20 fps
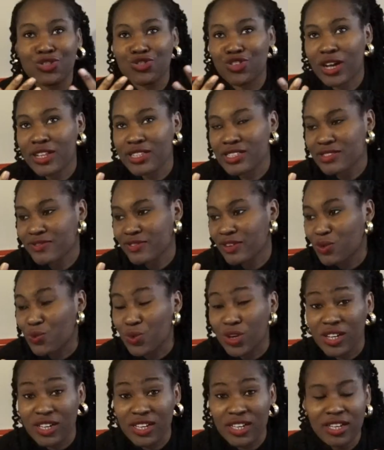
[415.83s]
transfer
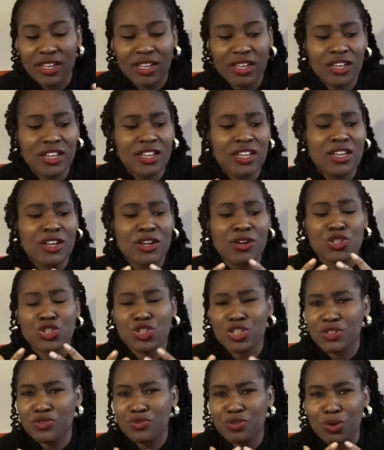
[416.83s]
worker
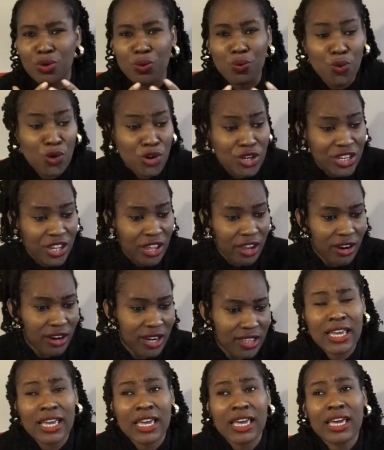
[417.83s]
just for 1 year.